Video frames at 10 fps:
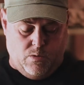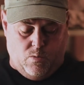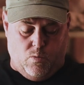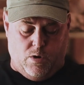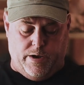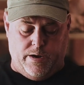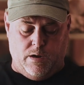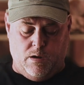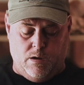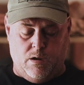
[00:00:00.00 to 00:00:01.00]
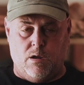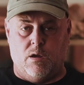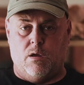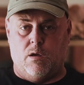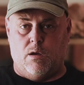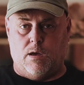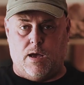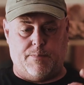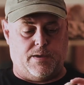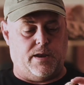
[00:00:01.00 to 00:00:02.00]
one,
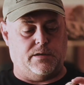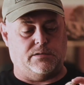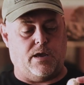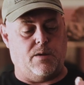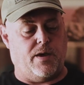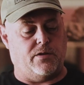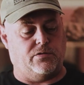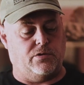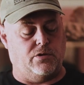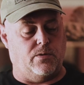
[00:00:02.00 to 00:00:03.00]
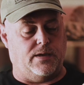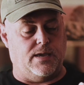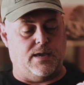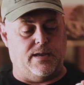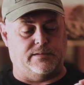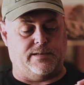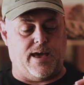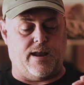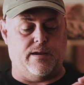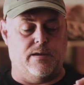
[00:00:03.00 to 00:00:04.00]
I'm kind of excited about it too. Again, it's
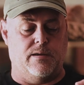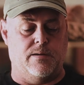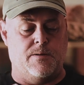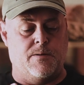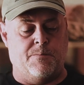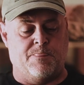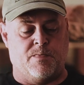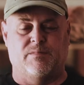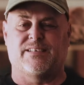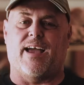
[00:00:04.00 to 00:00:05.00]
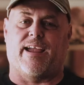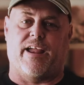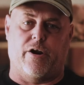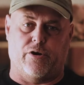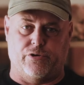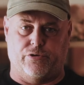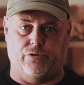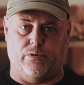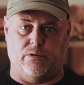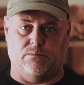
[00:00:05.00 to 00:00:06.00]
got character
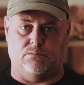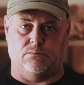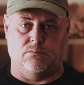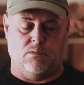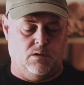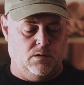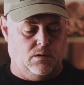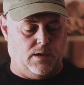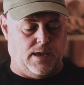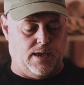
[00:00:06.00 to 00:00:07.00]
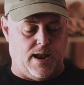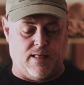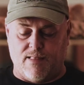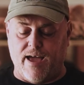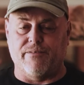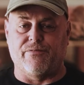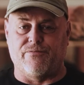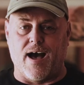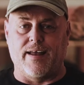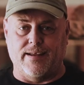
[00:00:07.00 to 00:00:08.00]
to it, and I like
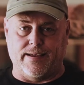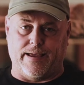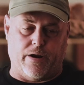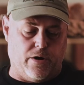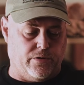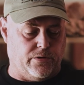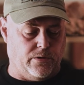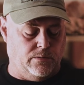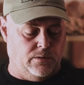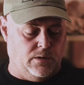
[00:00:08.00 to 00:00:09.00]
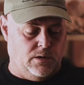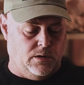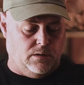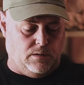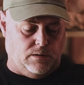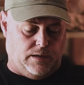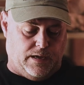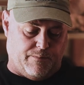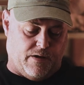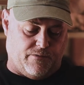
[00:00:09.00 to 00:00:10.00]
finding character
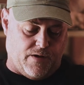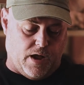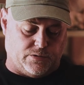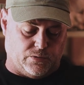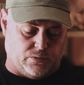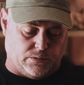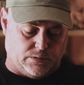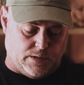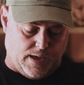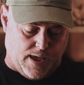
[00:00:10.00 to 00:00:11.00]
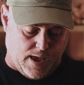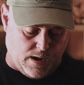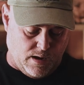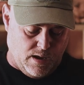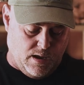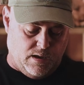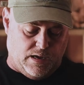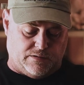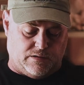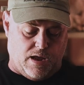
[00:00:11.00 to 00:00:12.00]
in my fossils. And
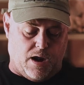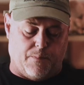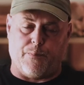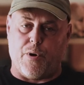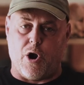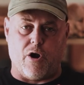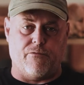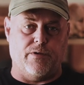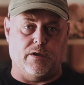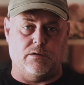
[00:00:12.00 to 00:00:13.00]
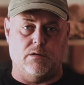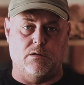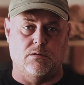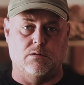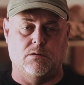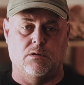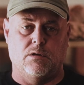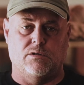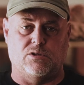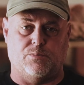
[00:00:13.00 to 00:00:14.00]
it's not a perfect
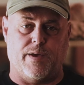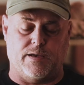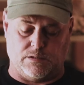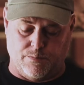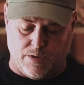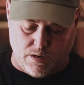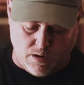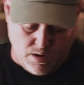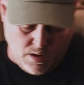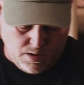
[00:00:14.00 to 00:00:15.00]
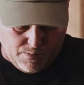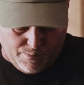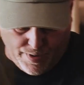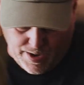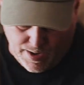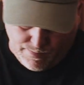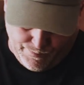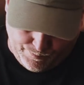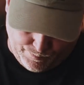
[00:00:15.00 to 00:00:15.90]
specimen, but